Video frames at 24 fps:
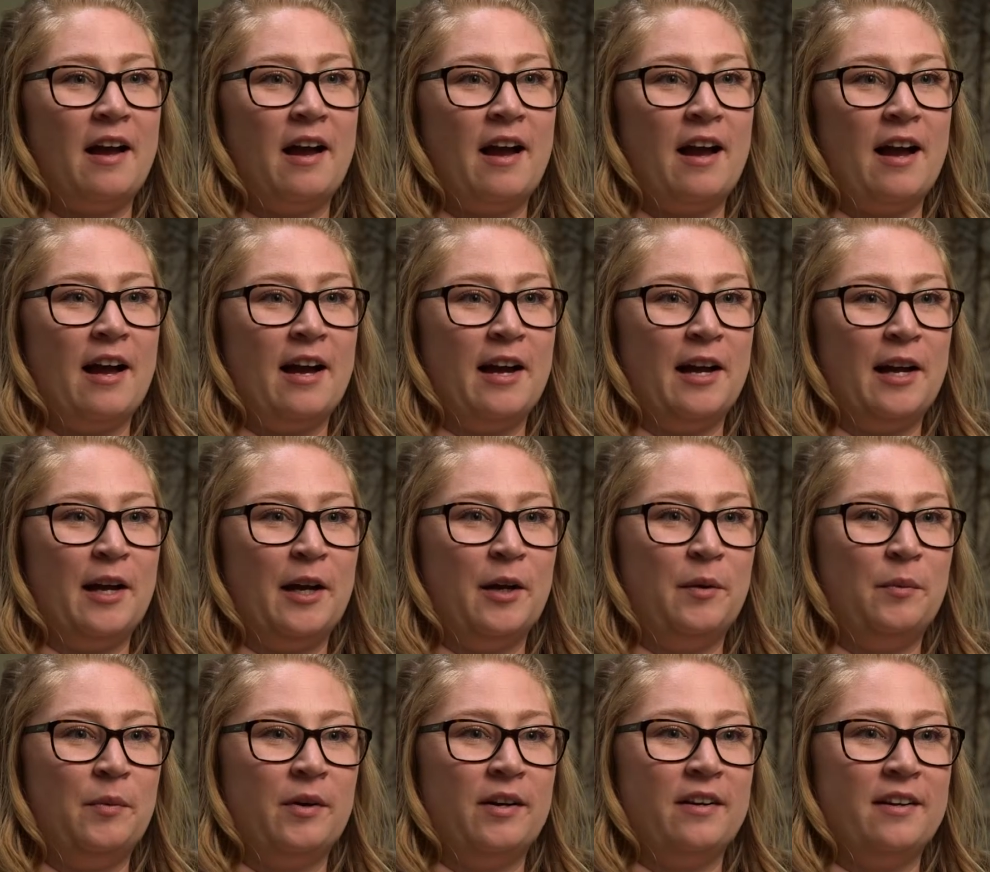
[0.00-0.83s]

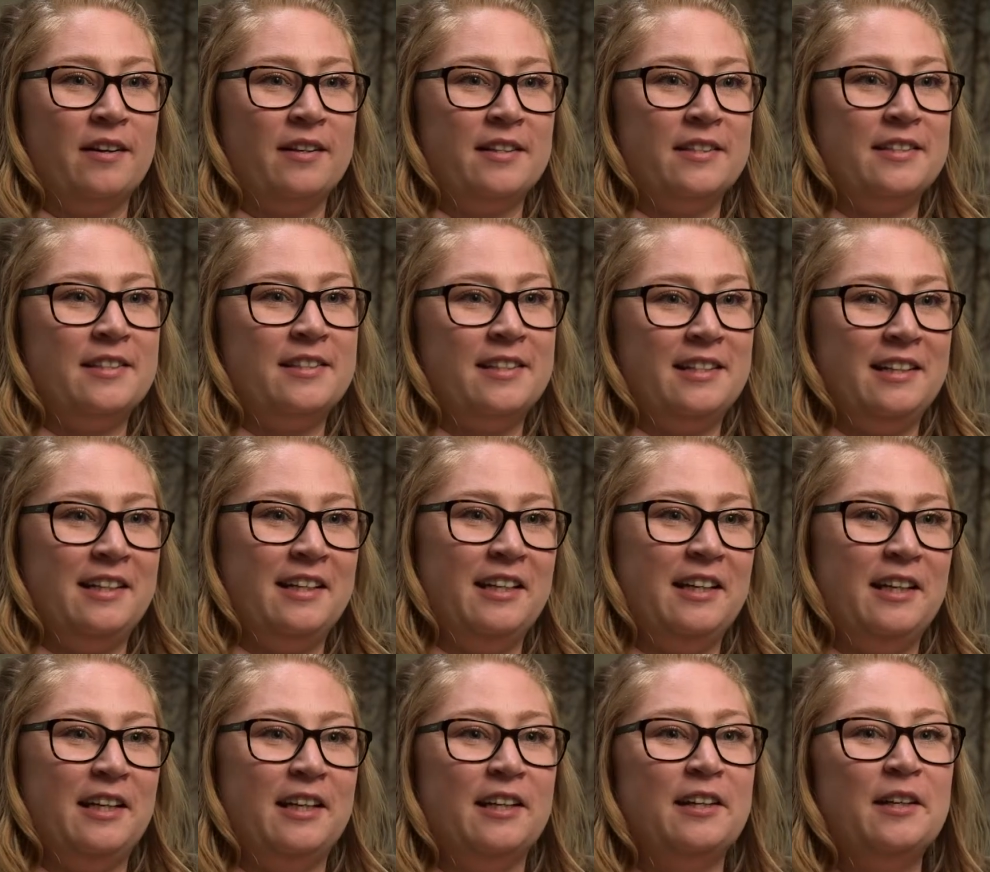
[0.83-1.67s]
I was
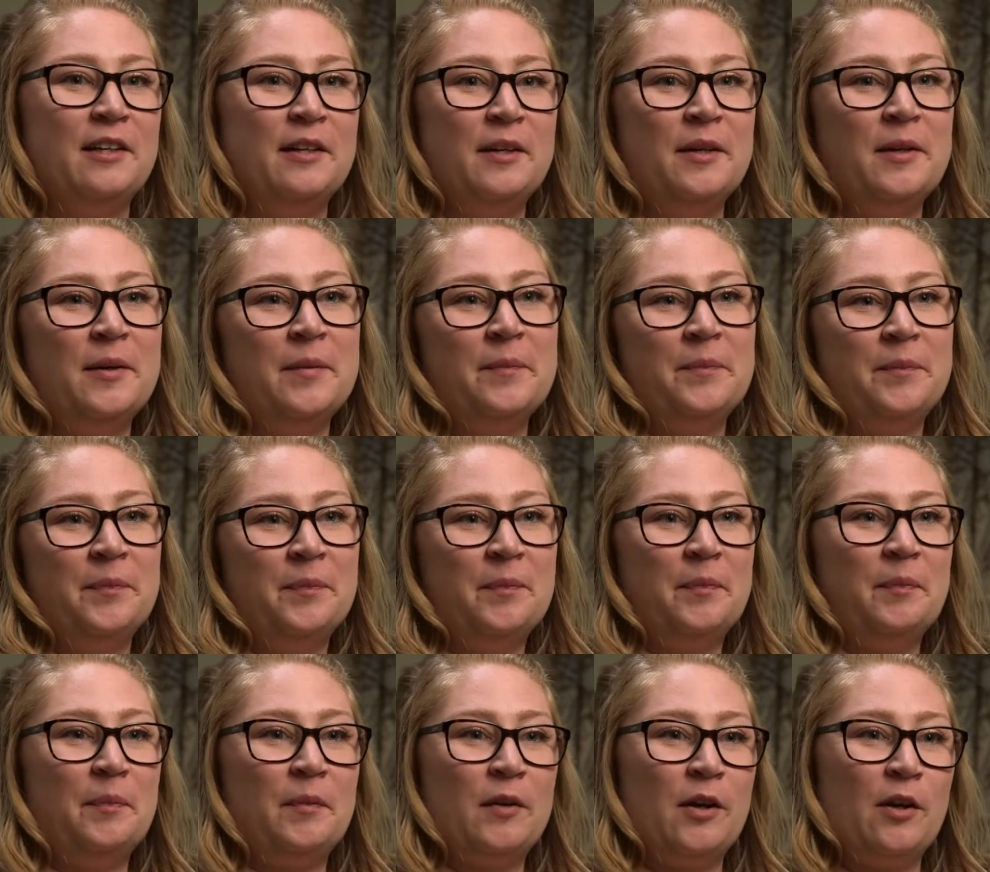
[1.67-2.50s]
the
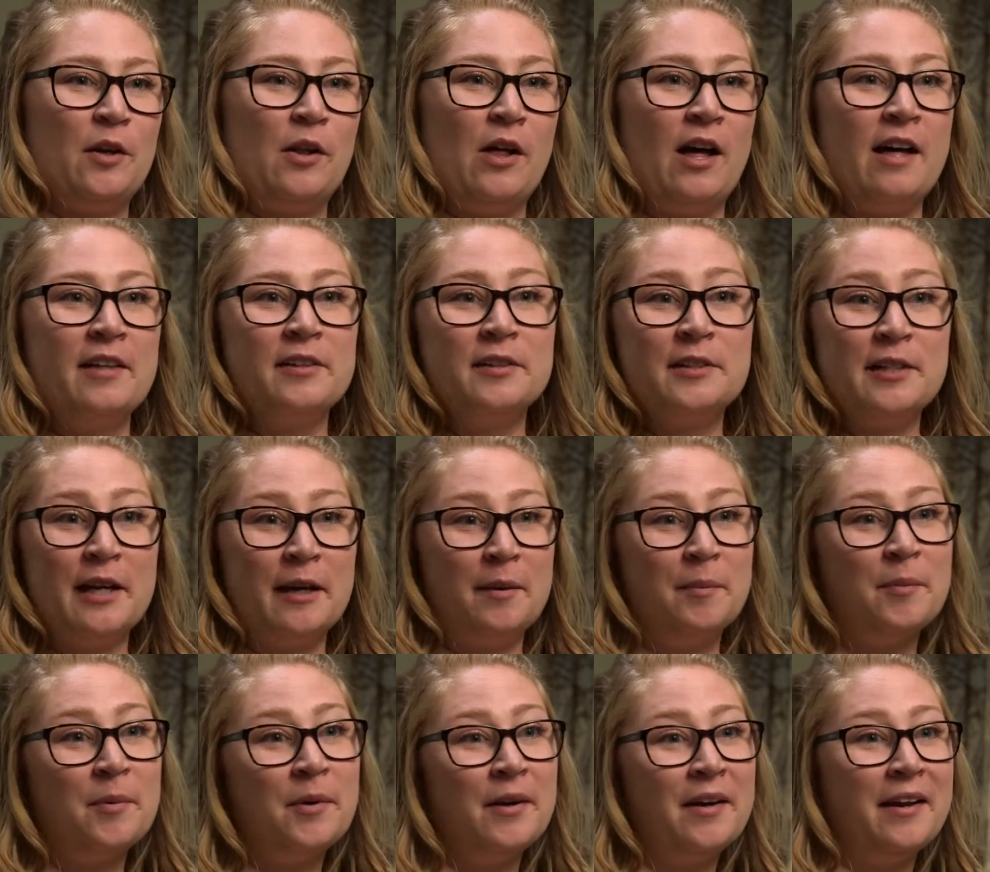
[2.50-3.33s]
cloth
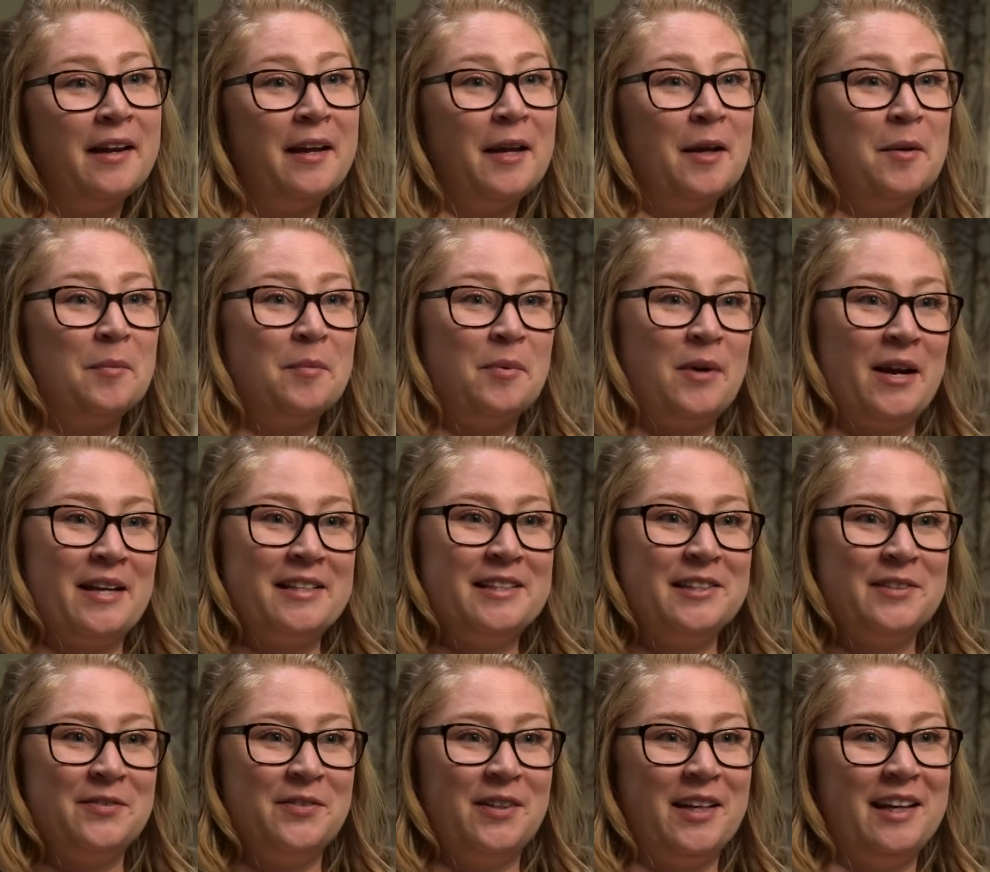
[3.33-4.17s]
diapering,
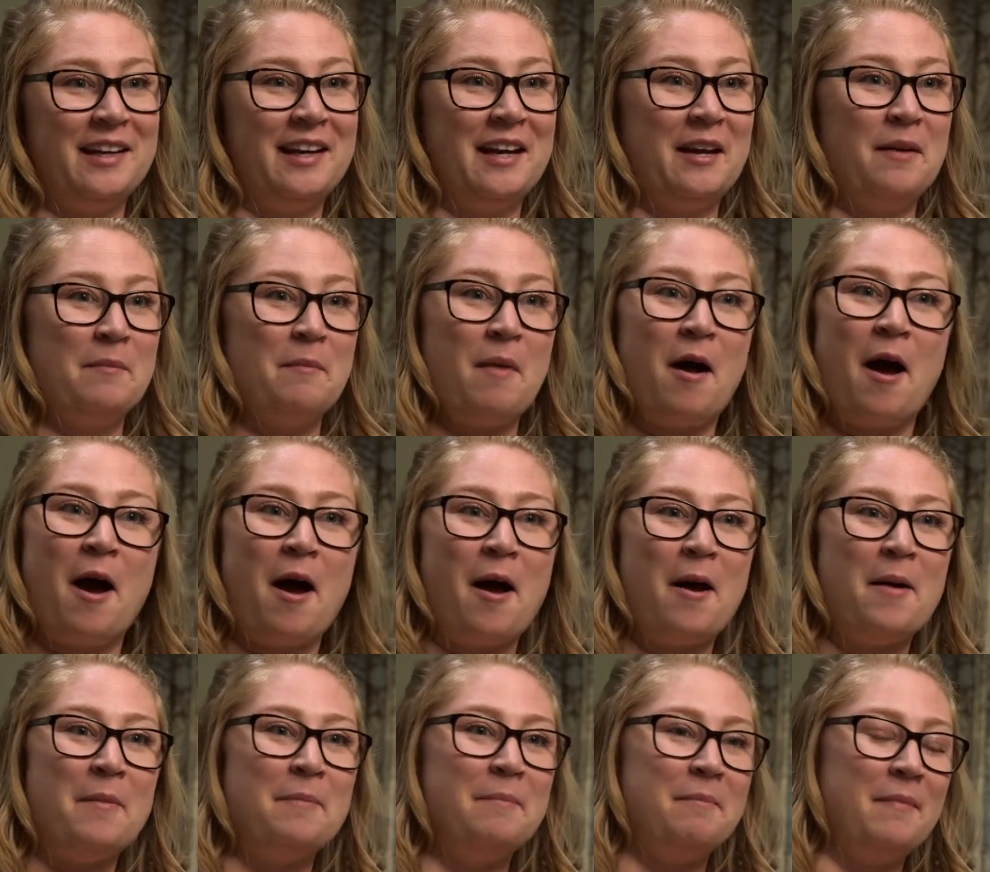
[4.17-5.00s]
breastfeeding
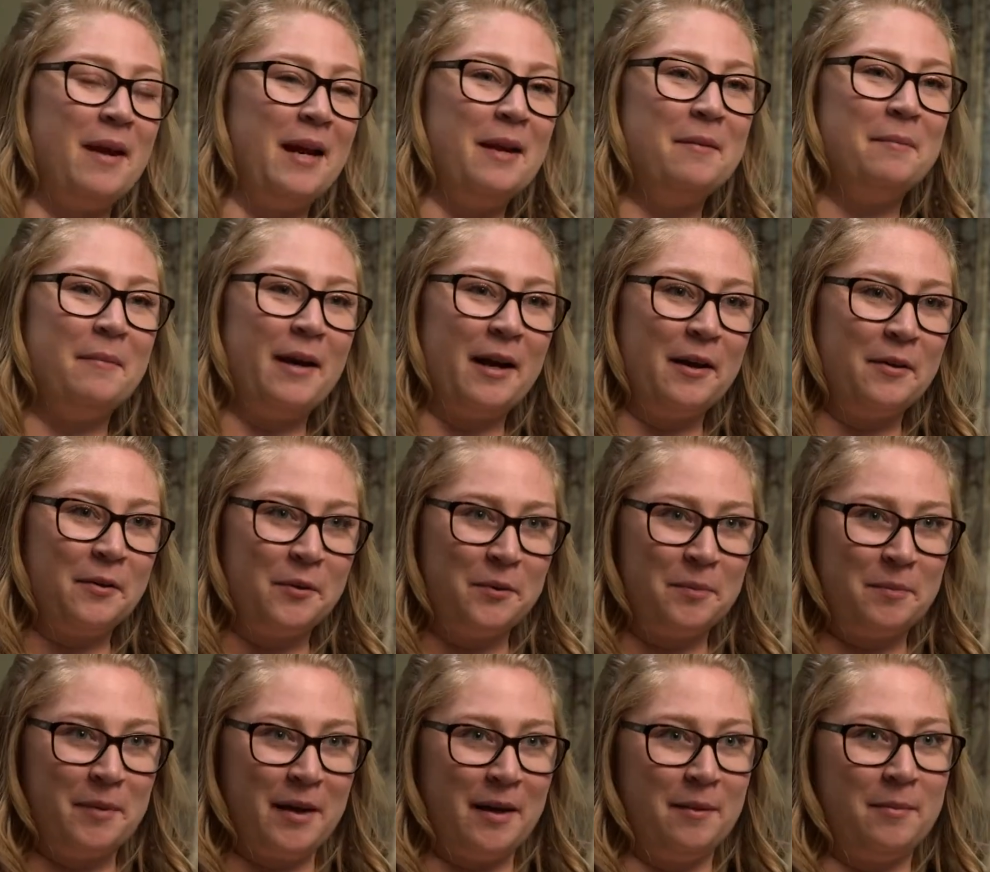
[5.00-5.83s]
mom, made my
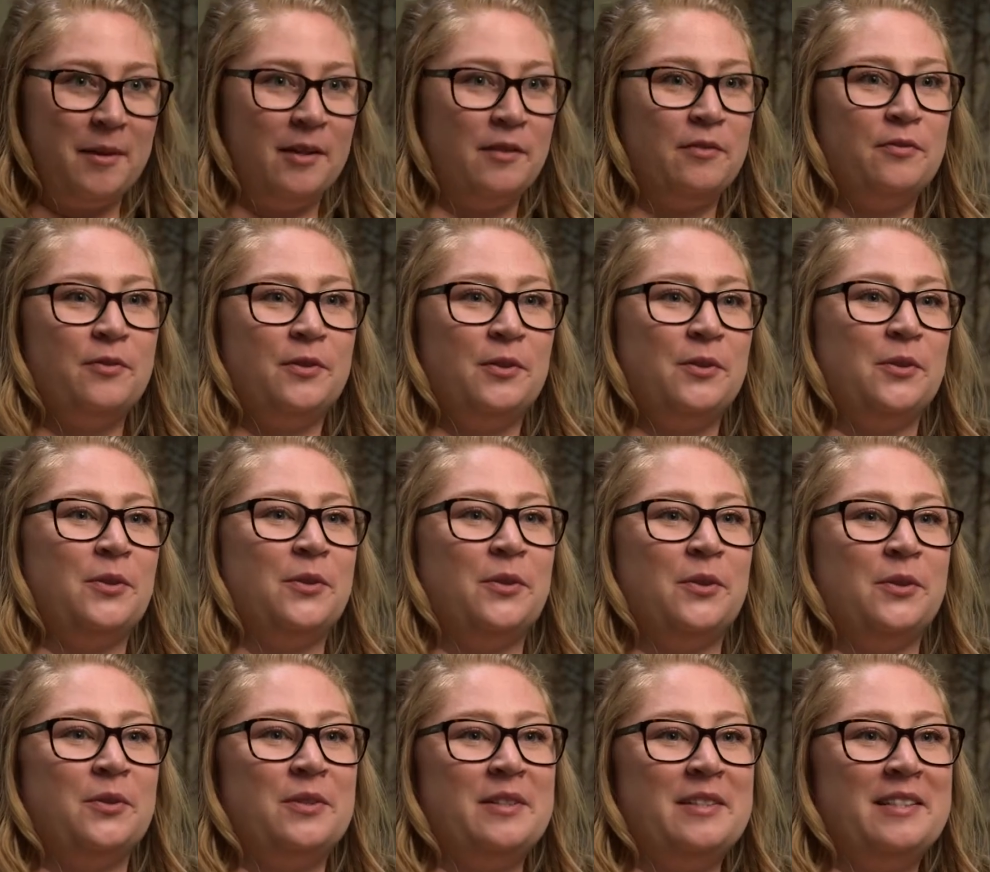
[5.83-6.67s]
own baby
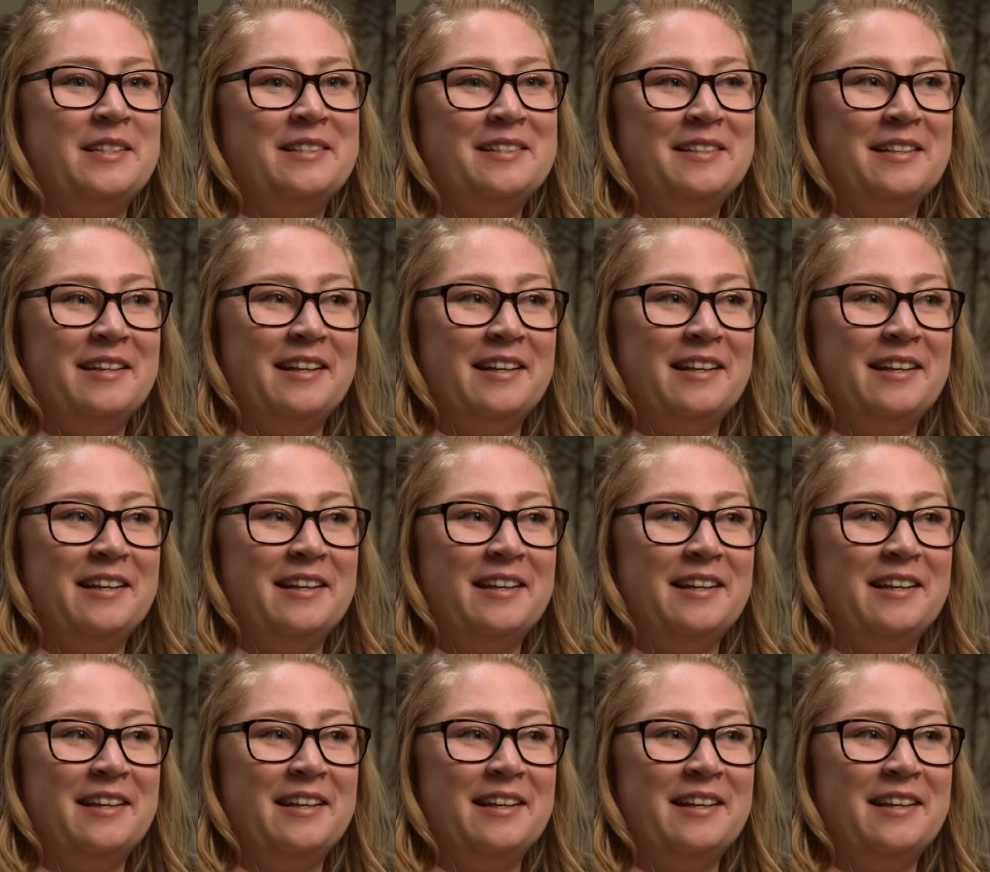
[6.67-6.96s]
food,